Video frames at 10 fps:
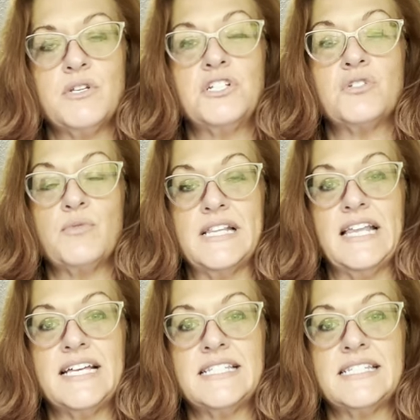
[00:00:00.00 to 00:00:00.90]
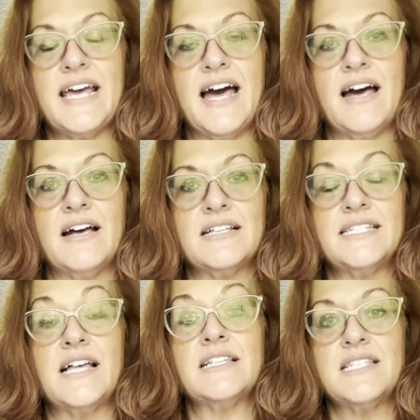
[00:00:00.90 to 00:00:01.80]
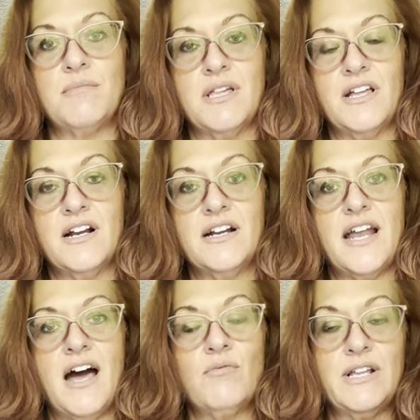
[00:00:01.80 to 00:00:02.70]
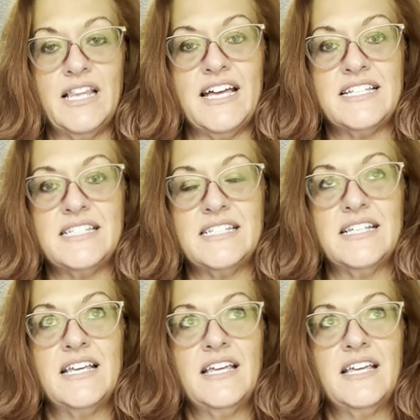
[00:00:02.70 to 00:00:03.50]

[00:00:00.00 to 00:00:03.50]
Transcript: when you just relist, uh, sell similar, not relist,